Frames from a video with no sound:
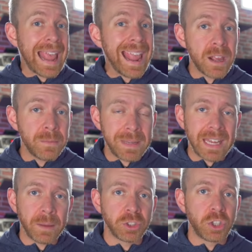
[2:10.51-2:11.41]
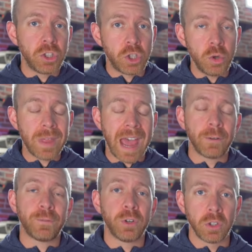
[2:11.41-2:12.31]
and be able to do
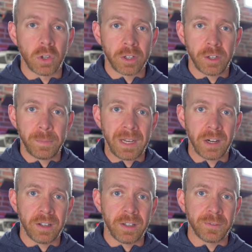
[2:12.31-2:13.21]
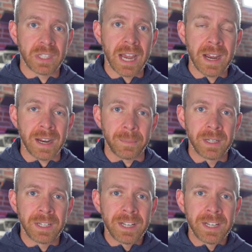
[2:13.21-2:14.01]
that for a longer period of time.